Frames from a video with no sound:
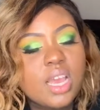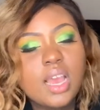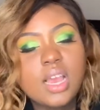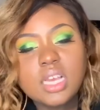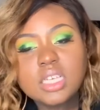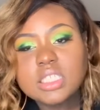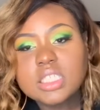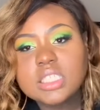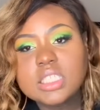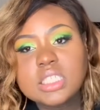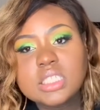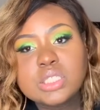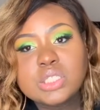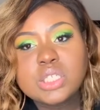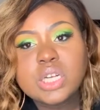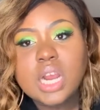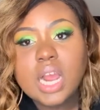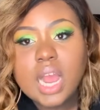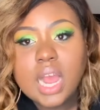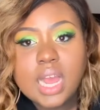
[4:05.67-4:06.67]
She just
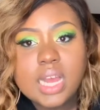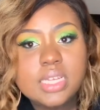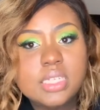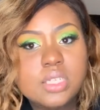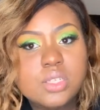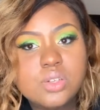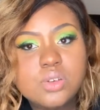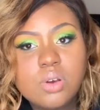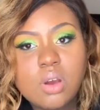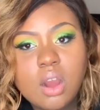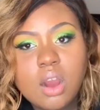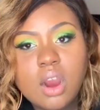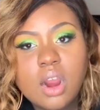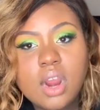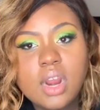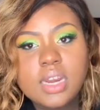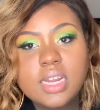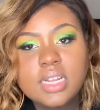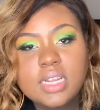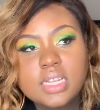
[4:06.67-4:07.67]
tries too
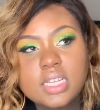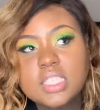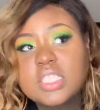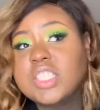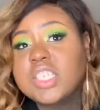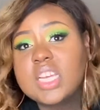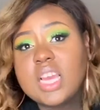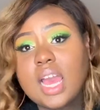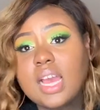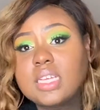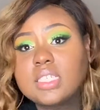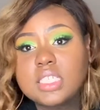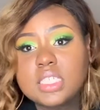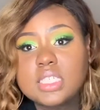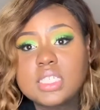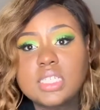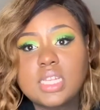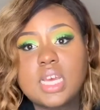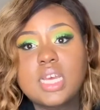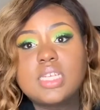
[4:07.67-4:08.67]
hard, and she actually
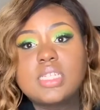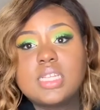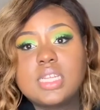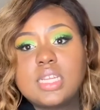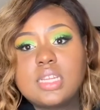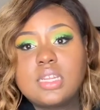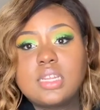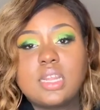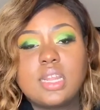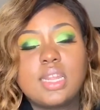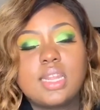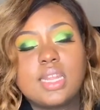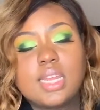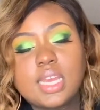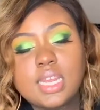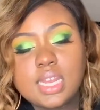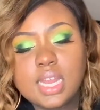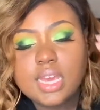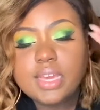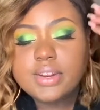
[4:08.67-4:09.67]
says it
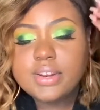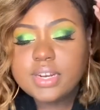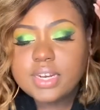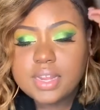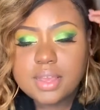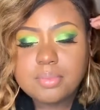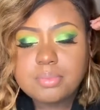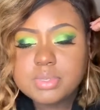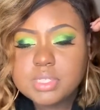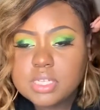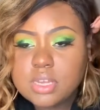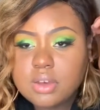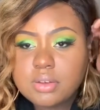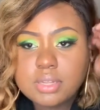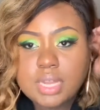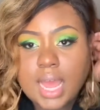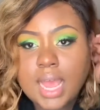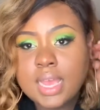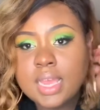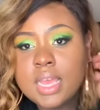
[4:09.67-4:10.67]
later in the episode.
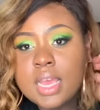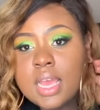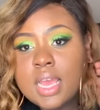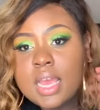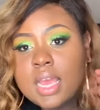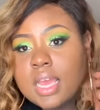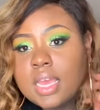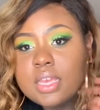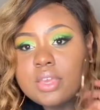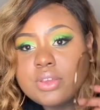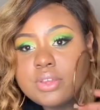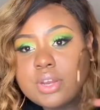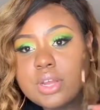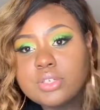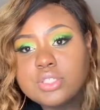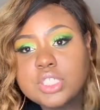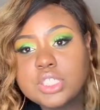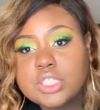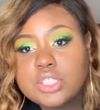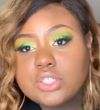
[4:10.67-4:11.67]
Like, you know,
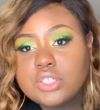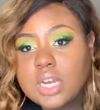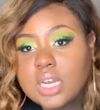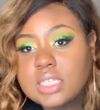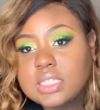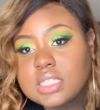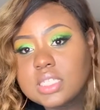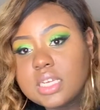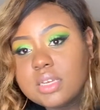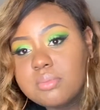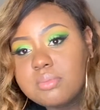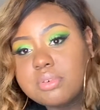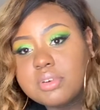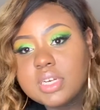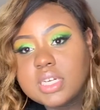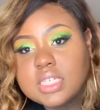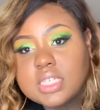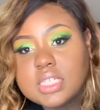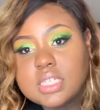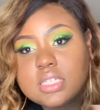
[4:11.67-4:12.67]
she's trying to
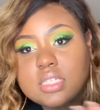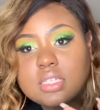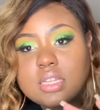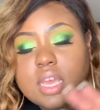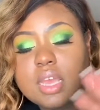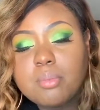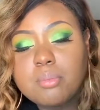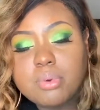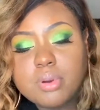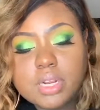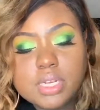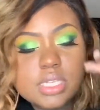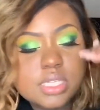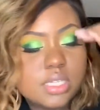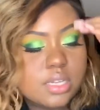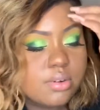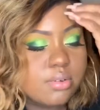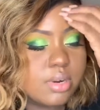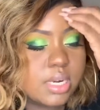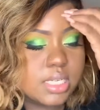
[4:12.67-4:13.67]
impress impress
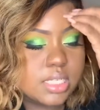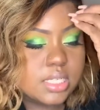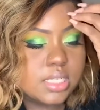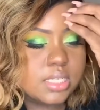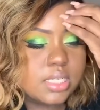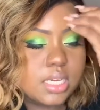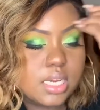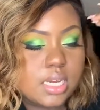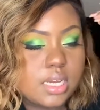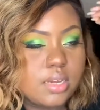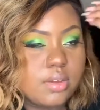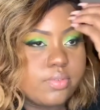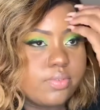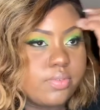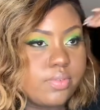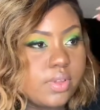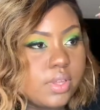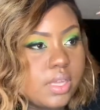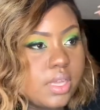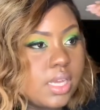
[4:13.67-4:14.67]
the rest of
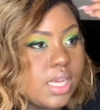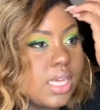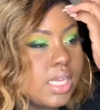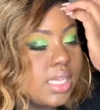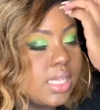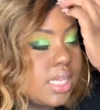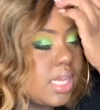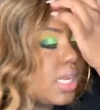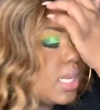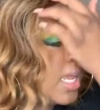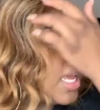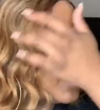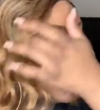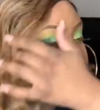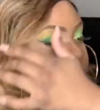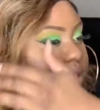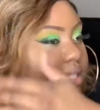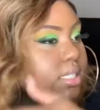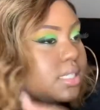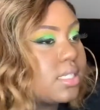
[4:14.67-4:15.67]
the
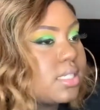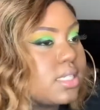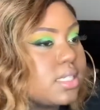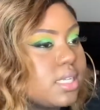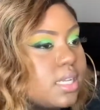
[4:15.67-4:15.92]
ladies.